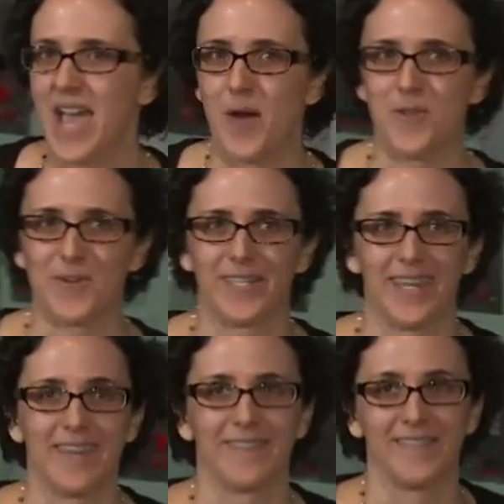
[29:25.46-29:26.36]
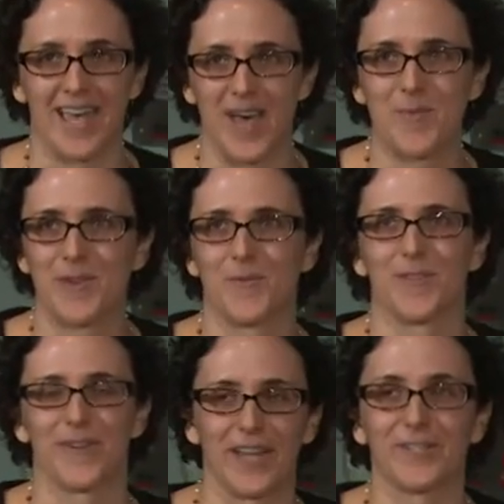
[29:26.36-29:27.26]
how you could take a lab where
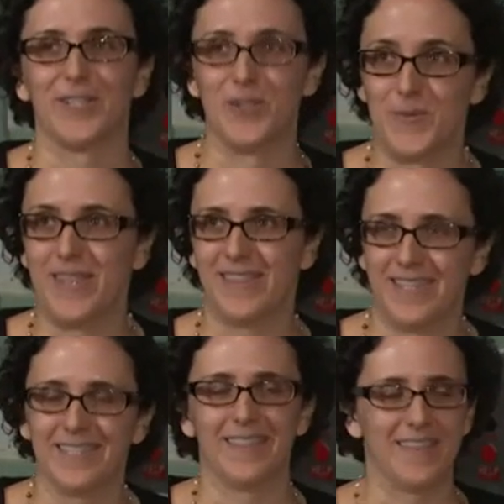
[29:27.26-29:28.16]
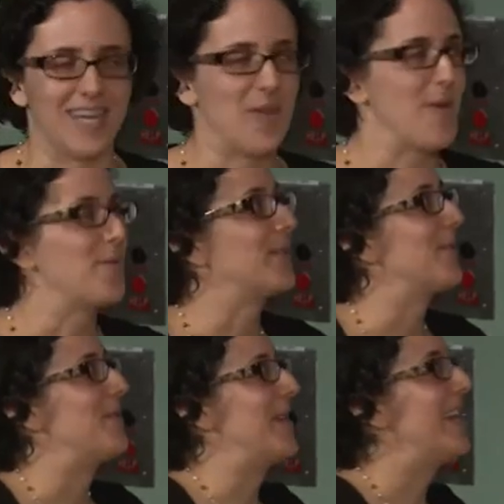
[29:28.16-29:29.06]
they're actually doing things and thinking about what they're
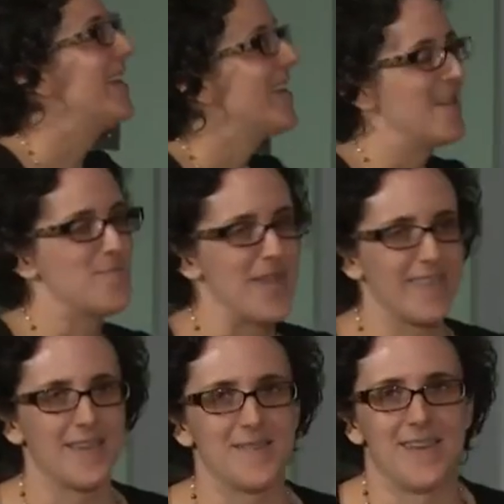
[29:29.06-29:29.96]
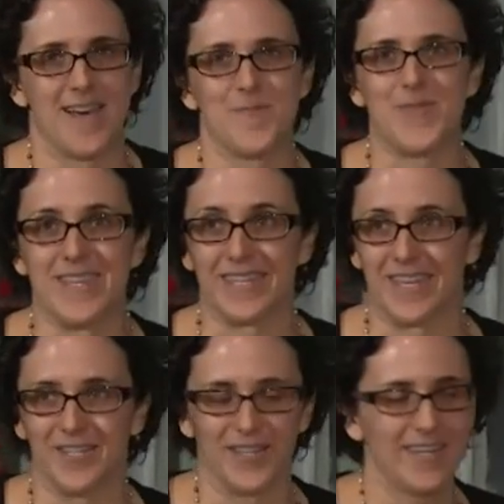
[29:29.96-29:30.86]
doing and make that not be
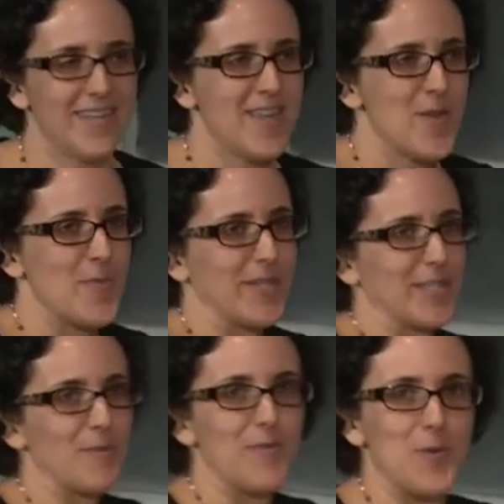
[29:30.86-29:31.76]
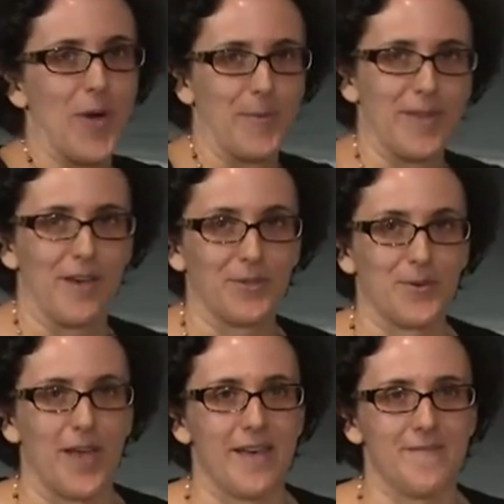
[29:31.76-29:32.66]
engaging. But some of you probably
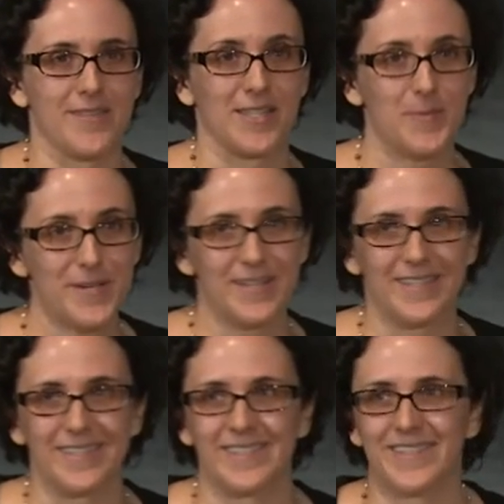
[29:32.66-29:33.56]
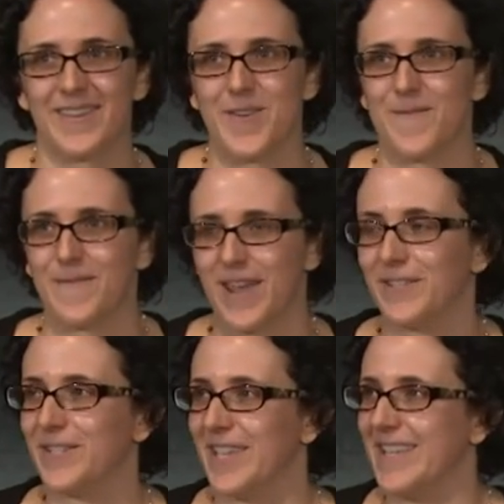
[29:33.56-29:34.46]
also have experiences of
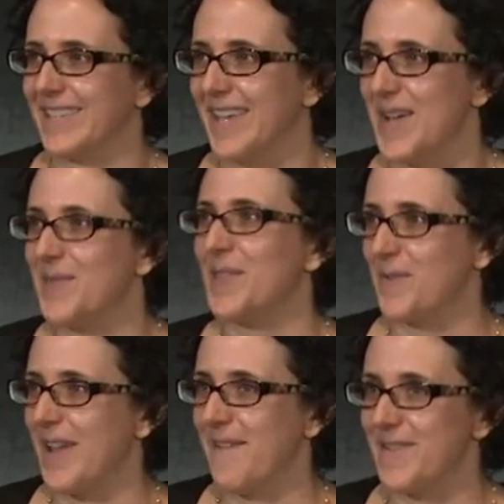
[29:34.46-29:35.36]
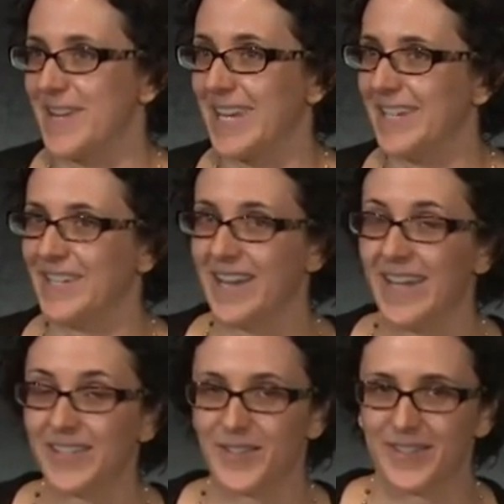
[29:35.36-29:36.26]
college science labs that were not very engaging.
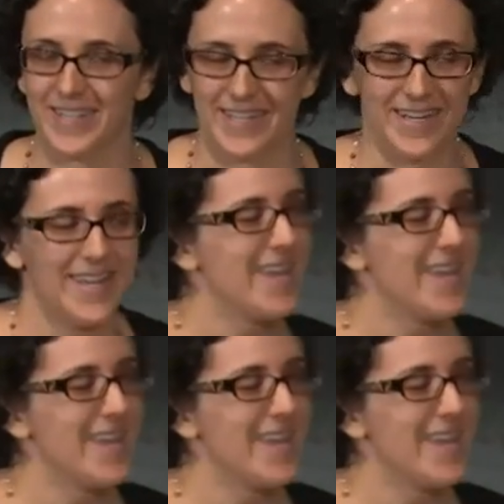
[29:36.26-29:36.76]
I certainly did.